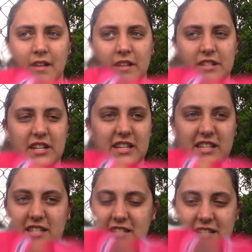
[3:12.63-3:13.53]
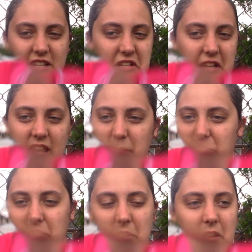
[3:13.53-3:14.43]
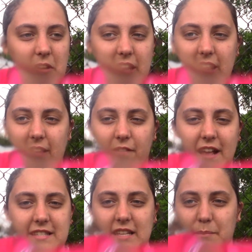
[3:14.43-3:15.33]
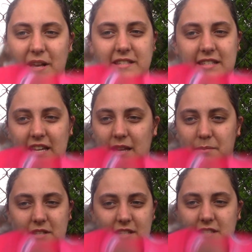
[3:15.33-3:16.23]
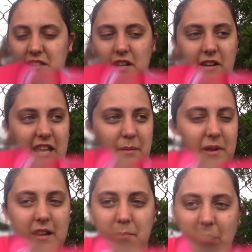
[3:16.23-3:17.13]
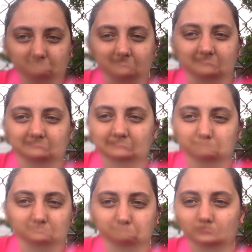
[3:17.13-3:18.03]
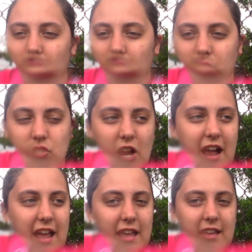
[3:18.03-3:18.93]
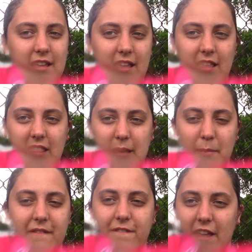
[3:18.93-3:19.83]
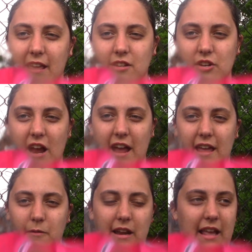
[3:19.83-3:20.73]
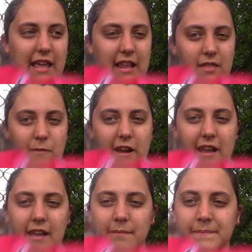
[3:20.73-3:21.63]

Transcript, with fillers: Just keep throwing. If I slip, I slip. Just don't keep it in my mind. Keep the ball dry and then my feet dry when I get in the ring.